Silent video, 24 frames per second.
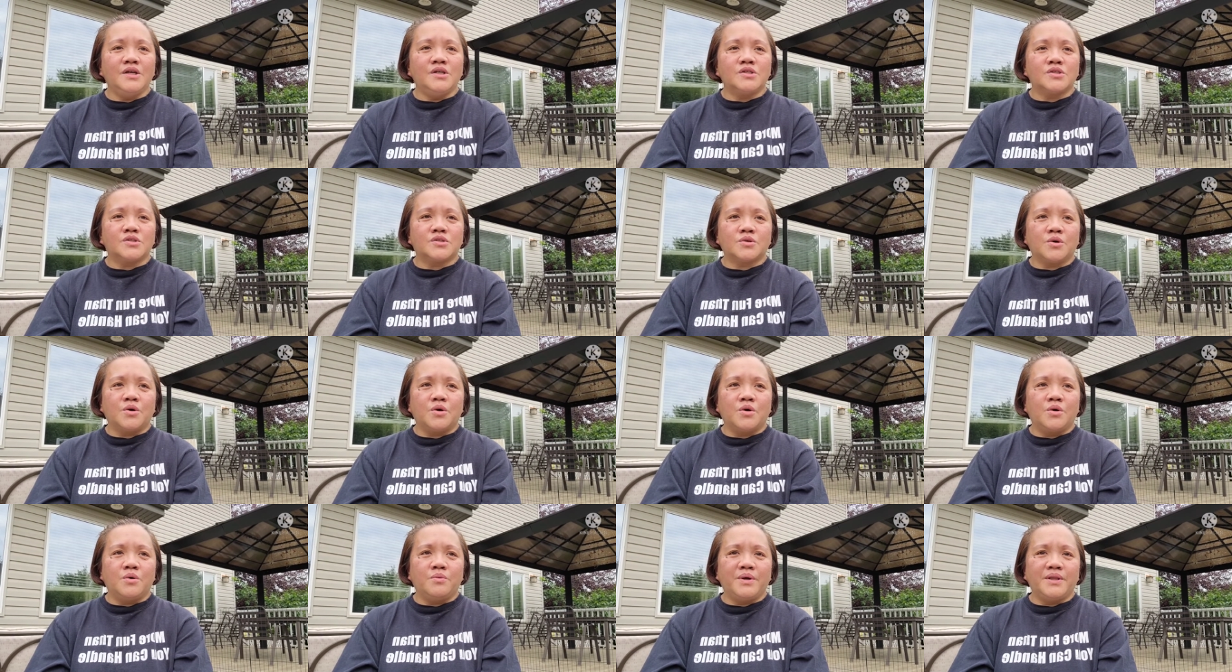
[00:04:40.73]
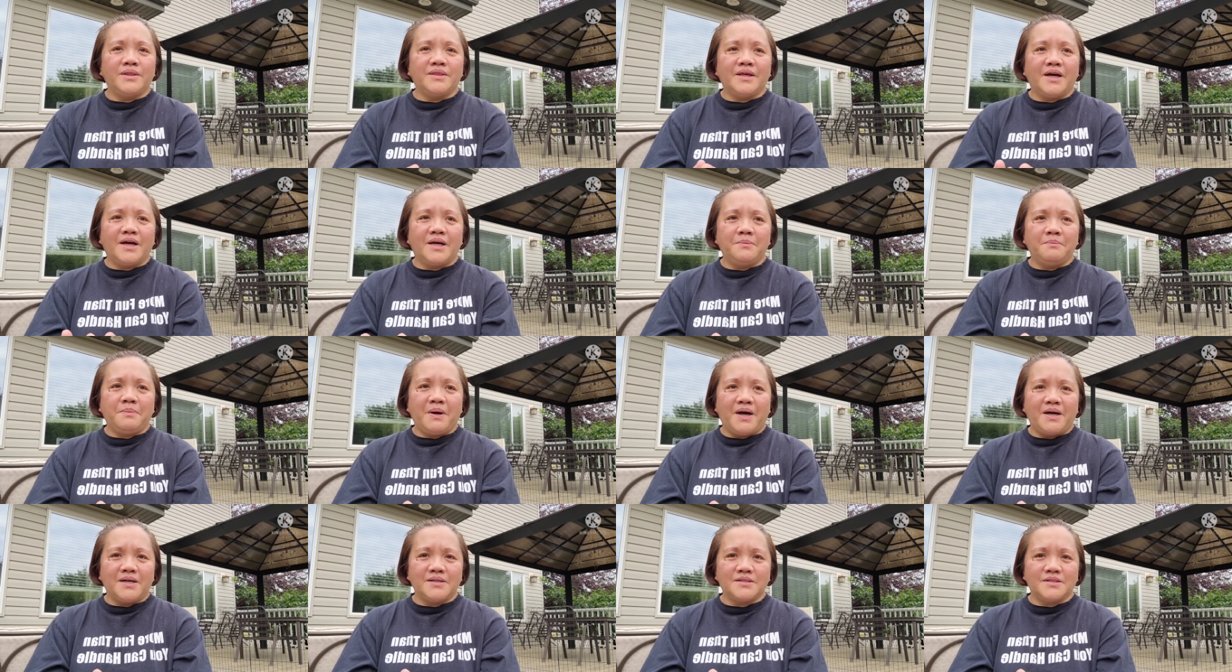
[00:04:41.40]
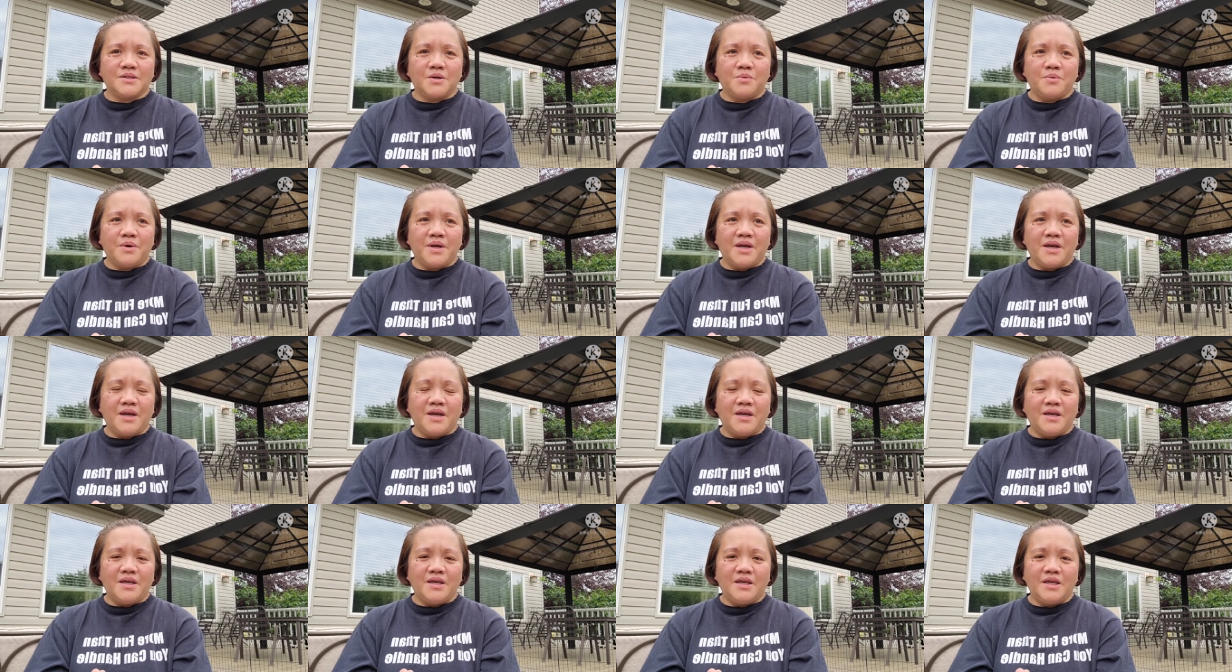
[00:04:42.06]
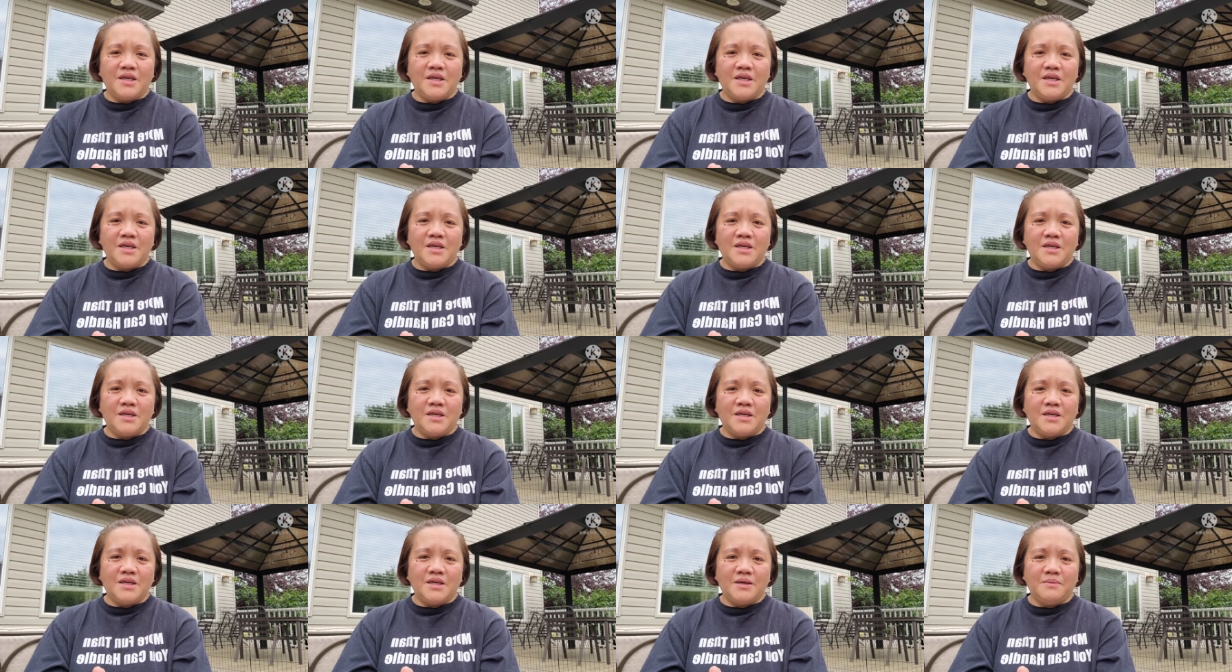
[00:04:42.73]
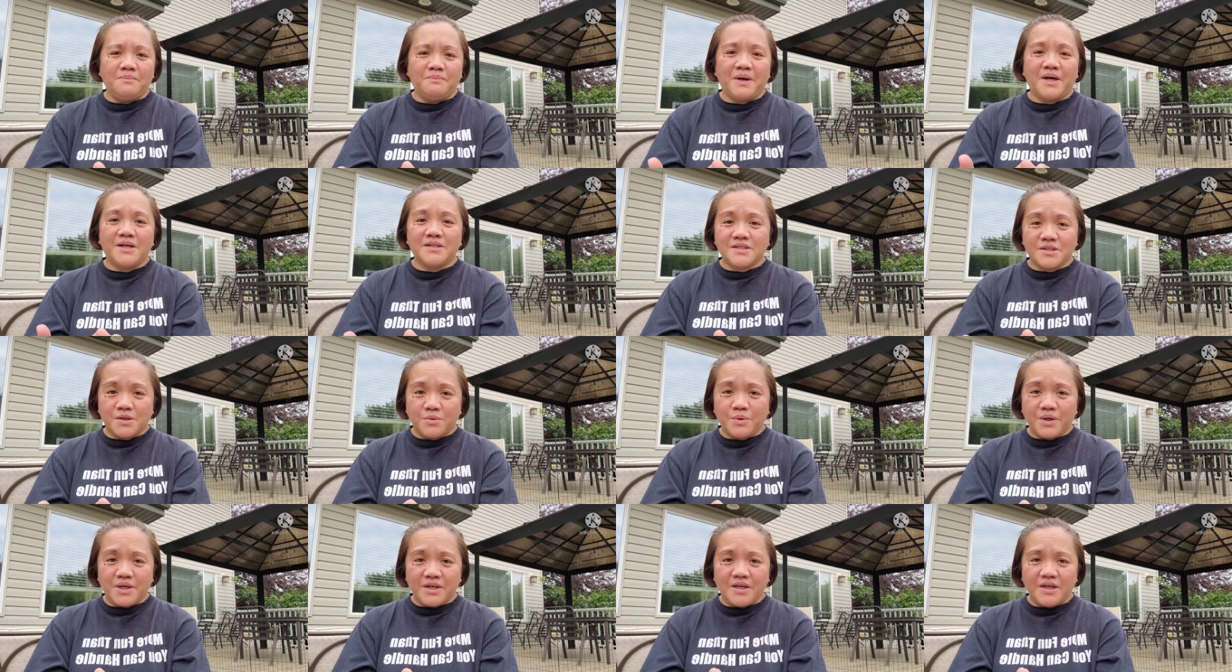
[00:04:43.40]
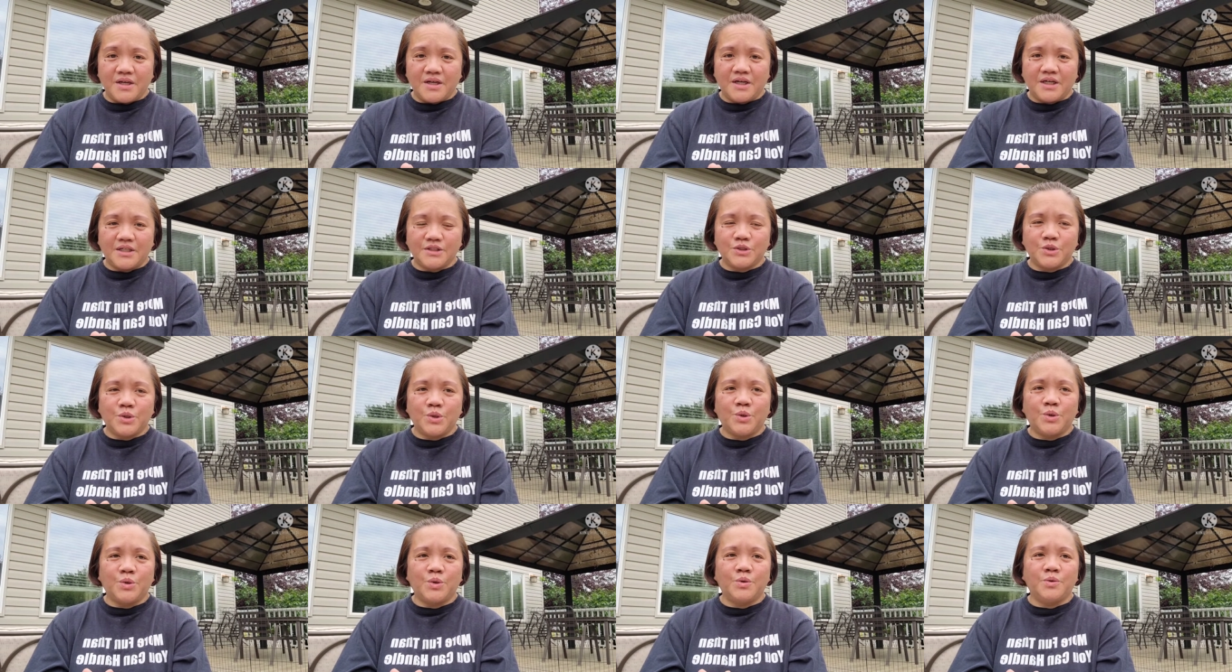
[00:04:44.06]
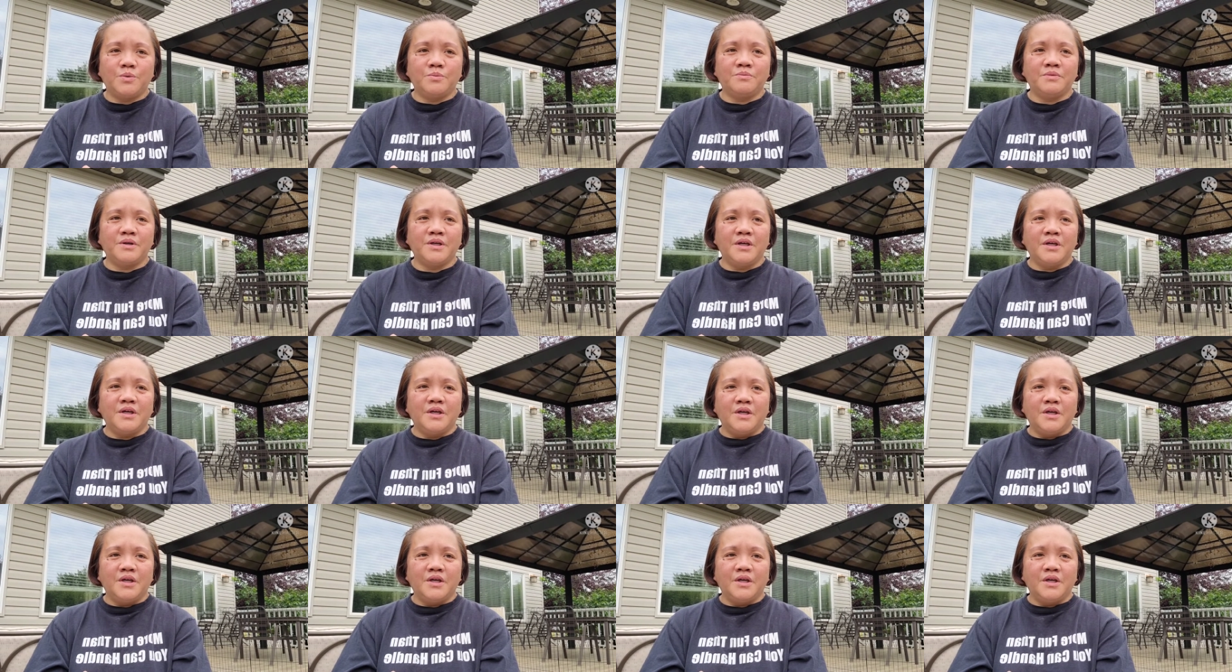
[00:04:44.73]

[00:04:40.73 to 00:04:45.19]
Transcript: So when dad passed away, he passed away here at home